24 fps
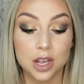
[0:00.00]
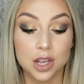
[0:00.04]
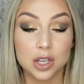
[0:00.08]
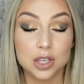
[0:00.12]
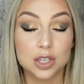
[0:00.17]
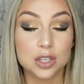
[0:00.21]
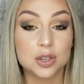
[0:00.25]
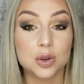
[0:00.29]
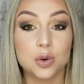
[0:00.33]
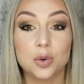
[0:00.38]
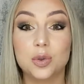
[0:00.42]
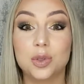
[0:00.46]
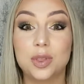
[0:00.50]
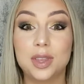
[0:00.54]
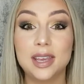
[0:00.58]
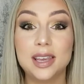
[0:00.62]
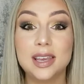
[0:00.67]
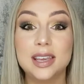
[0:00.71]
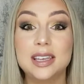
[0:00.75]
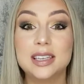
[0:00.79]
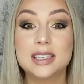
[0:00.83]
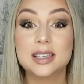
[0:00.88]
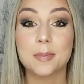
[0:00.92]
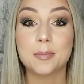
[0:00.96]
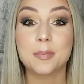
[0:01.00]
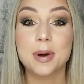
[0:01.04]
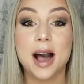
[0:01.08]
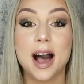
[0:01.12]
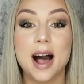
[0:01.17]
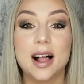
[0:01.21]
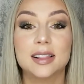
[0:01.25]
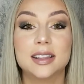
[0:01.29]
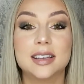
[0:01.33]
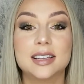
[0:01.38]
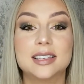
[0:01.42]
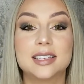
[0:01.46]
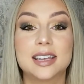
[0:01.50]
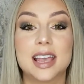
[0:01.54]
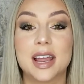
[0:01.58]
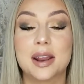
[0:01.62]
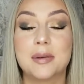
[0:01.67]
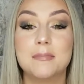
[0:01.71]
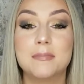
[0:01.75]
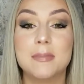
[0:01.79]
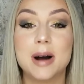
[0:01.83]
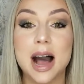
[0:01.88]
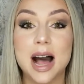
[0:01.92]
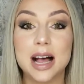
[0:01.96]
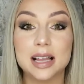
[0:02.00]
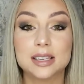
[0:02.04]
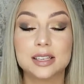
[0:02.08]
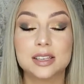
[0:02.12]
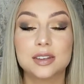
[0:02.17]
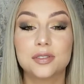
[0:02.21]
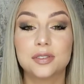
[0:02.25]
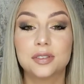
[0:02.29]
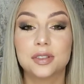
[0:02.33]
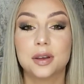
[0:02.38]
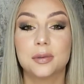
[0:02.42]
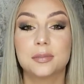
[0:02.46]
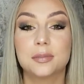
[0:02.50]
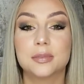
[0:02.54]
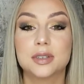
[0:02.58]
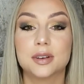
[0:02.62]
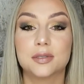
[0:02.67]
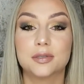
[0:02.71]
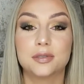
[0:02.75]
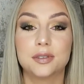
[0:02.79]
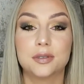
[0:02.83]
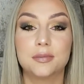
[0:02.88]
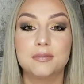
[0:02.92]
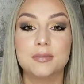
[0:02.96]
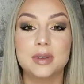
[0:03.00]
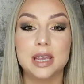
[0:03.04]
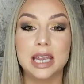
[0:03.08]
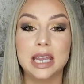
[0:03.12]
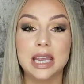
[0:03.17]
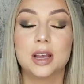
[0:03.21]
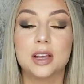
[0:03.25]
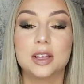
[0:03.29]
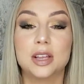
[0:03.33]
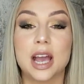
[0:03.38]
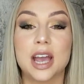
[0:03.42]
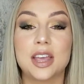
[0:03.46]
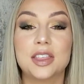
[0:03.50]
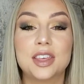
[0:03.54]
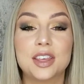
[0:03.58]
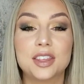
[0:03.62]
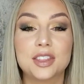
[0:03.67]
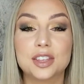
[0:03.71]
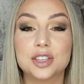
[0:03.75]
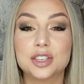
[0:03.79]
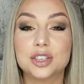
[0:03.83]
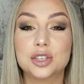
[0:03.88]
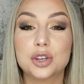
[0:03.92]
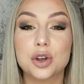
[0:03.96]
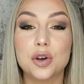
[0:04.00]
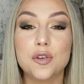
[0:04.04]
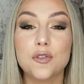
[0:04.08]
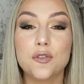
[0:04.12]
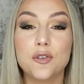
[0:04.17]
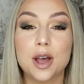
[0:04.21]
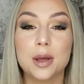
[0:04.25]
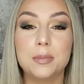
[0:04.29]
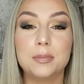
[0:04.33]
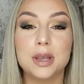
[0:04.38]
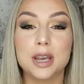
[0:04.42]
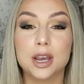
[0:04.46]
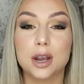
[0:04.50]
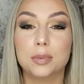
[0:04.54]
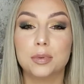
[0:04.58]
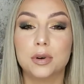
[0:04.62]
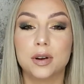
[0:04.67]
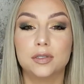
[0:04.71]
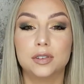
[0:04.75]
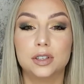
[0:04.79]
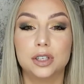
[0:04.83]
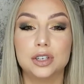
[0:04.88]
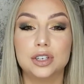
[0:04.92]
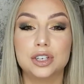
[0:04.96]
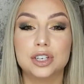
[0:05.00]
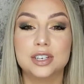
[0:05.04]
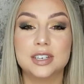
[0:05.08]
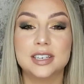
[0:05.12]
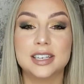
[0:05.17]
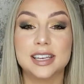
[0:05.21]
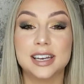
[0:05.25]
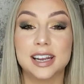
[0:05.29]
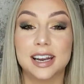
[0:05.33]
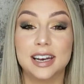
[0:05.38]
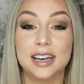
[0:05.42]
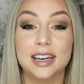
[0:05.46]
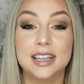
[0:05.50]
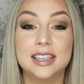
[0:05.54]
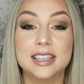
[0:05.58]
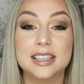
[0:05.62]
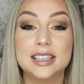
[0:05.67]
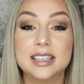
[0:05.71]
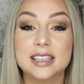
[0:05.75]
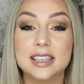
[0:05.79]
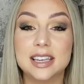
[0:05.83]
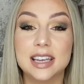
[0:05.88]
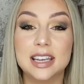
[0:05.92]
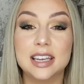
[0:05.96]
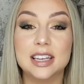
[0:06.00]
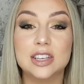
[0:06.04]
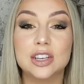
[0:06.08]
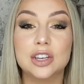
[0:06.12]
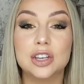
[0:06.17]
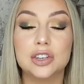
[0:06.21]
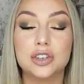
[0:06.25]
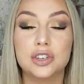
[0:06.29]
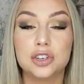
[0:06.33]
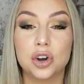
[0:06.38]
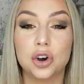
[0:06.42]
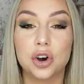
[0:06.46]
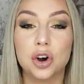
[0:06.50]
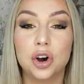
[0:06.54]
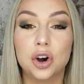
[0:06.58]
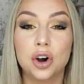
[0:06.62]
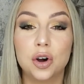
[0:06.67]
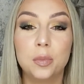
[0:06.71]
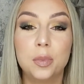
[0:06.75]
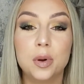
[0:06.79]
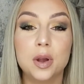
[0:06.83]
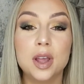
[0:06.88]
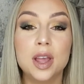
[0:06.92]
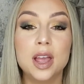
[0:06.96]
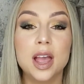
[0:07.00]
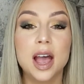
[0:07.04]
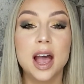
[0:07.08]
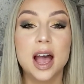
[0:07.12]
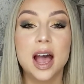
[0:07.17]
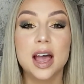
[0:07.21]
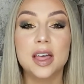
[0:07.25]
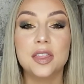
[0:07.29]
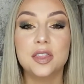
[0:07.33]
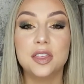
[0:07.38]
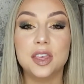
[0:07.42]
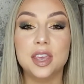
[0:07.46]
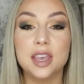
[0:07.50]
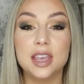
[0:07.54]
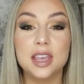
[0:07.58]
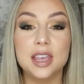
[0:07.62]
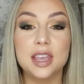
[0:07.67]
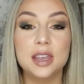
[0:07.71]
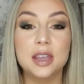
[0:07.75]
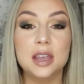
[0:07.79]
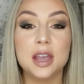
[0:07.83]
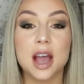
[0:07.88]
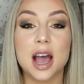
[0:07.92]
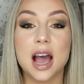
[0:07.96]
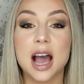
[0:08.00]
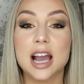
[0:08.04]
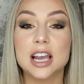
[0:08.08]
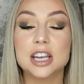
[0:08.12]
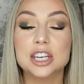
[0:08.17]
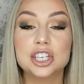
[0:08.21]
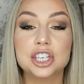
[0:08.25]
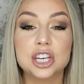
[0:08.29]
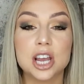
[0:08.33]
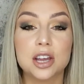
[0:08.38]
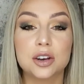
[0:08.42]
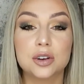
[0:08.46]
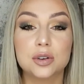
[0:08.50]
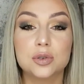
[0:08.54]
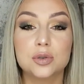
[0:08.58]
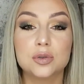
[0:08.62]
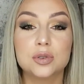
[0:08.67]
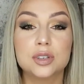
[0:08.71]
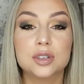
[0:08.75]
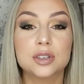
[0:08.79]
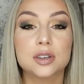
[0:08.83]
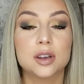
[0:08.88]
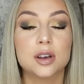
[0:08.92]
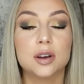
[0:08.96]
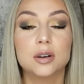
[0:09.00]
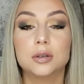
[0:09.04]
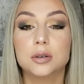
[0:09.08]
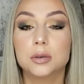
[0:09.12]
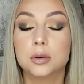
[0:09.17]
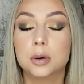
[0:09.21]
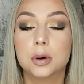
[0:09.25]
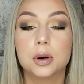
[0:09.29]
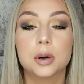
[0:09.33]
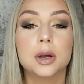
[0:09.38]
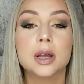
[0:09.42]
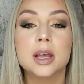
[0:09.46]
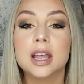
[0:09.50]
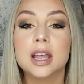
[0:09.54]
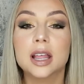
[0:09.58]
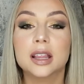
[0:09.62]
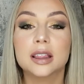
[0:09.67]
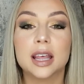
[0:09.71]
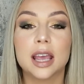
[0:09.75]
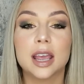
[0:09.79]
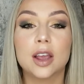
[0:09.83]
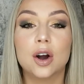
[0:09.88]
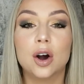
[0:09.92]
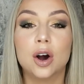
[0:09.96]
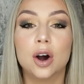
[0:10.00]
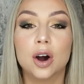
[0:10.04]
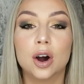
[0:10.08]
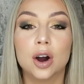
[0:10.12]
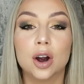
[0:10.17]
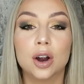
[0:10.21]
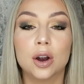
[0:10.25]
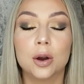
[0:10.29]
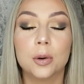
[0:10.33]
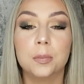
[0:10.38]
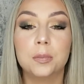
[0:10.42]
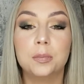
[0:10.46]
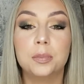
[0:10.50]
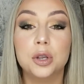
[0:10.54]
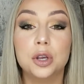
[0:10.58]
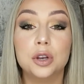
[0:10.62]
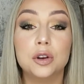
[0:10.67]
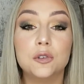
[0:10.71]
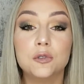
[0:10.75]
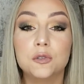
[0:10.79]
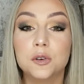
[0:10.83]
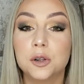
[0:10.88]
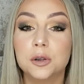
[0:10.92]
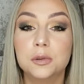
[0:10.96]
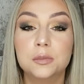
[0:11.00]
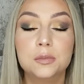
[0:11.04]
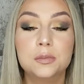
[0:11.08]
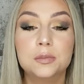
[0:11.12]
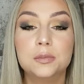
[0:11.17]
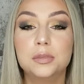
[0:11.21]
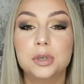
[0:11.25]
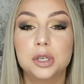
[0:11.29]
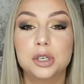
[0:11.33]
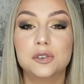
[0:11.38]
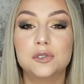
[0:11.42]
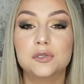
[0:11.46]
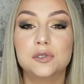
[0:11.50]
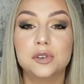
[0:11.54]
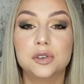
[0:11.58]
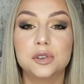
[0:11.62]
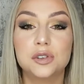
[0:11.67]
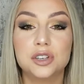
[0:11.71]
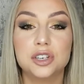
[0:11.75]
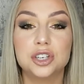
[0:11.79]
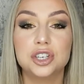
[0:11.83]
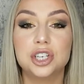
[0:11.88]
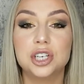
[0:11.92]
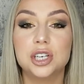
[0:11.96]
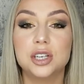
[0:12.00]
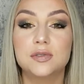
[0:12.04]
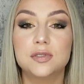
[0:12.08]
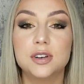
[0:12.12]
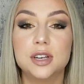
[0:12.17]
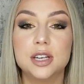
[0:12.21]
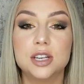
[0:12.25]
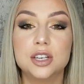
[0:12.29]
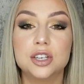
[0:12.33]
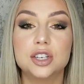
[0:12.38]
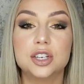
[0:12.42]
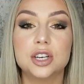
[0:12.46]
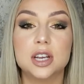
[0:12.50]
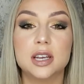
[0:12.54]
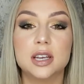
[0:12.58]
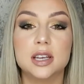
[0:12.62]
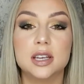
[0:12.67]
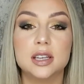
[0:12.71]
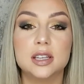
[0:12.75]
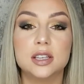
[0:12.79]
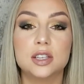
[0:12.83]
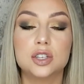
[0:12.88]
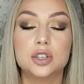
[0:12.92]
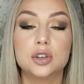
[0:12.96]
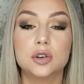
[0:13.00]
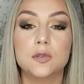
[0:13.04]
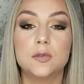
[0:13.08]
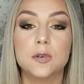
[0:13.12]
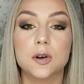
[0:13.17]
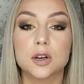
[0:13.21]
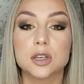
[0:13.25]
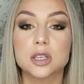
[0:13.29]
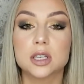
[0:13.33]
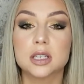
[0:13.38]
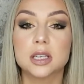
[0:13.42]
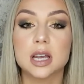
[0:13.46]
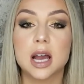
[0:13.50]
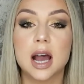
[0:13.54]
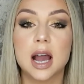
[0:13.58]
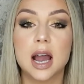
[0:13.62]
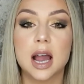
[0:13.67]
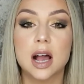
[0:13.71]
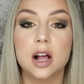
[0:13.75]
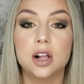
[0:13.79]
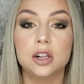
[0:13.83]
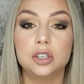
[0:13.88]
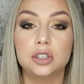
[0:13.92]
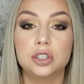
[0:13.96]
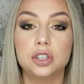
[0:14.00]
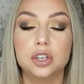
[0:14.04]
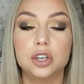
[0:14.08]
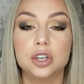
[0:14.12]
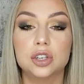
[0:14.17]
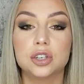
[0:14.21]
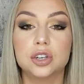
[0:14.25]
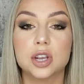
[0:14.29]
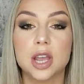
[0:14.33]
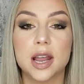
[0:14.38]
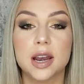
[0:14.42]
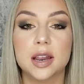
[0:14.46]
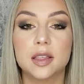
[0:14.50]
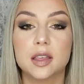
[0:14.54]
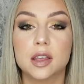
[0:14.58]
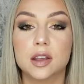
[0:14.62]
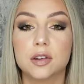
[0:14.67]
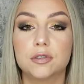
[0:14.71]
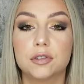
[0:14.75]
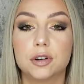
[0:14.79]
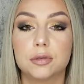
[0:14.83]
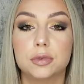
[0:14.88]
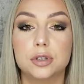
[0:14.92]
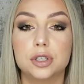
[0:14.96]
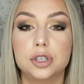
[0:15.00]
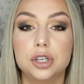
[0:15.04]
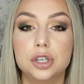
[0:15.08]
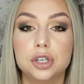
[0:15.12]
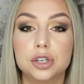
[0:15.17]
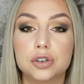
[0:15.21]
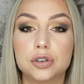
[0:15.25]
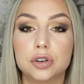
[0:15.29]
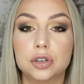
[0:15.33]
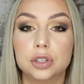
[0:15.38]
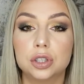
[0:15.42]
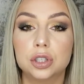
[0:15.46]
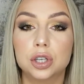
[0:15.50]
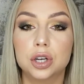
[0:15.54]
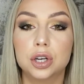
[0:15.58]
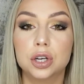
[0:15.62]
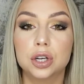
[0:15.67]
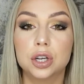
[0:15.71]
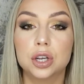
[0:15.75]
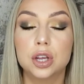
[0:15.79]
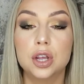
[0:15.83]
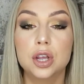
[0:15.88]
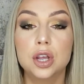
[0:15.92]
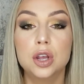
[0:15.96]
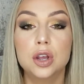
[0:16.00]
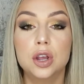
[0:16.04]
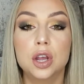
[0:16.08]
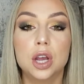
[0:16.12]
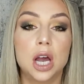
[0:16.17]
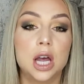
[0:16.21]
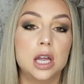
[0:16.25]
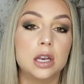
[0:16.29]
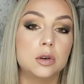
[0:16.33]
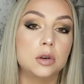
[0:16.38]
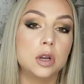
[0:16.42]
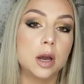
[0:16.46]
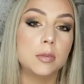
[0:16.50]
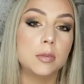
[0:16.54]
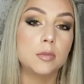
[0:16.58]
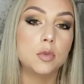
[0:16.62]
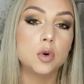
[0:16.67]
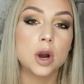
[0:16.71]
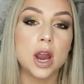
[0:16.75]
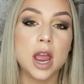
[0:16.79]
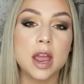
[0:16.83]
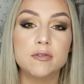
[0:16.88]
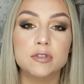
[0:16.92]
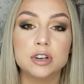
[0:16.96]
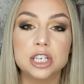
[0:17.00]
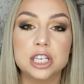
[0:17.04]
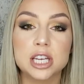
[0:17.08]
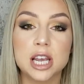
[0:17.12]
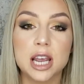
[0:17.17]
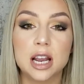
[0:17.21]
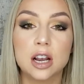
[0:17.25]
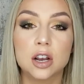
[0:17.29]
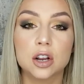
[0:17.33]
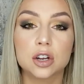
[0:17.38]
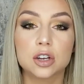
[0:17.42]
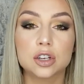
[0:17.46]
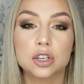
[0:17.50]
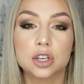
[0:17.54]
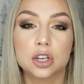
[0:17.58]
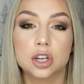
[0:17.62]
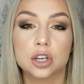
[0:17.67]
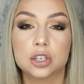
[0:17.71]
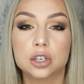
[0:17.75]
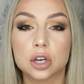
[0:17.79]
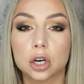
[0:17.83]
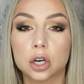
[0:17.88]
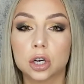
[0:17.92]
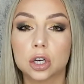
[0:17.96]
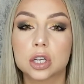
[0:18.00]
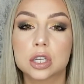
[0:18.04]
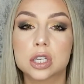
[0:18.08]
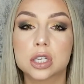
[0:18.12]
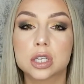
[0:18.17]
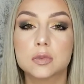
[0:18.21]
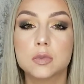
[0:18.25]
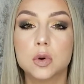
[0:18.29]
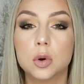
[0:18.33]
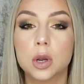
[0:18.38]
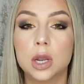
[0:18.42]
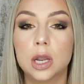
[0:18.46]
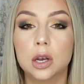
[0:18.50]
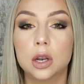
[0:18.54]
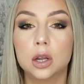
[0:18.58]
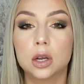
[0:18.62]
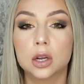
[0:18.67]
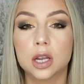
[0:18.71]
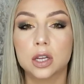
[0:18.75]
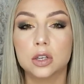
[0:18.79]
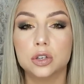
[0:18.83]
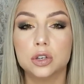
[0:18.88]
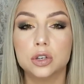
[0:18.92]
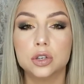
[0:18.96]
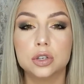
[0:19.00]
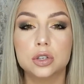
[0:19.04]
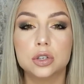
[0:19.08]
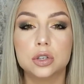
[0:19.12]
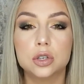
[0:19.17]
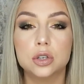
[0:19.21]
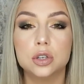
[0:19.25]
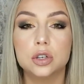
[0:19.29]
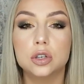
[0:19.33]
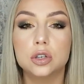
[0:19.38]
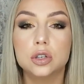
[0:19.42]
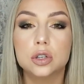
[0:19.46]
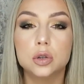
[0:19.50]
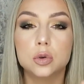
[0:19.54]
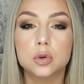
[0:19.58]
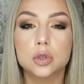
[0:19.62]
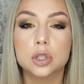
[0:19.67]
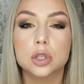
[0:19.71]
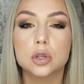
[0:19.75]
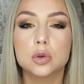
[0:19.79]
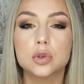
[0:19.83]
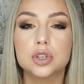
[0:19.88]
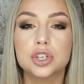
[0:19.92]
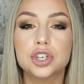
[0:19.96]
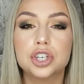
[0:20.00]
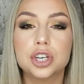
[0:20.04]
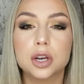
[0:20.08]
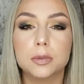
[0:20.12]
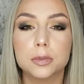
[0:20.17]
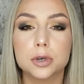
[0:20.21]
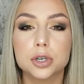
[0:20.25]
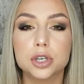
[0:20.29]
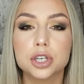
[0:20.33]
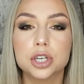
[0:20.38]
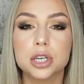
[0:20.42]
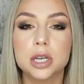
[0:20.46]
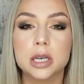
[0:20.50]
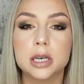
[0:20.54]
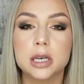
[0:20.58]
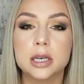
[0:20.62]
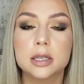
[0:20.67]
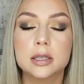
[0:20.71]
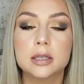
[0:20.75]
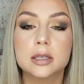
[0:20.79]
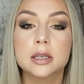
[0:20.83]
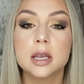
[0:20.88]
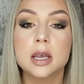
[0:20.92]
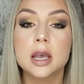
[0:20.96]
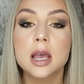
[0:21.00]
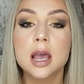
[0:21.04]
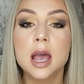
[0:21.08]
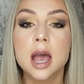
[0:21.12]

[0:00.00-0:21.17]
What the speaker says: So these palettes get a massive thumbs up from me. I think that Soph and Makeup Revolution did an insane job. The eyeshadows, oh, they are beautiful, beautiful. The shade range is so versatile. You could do anything from a neutral look and a more everyday look to a dark smoky look, and use loads of those shimmer shades.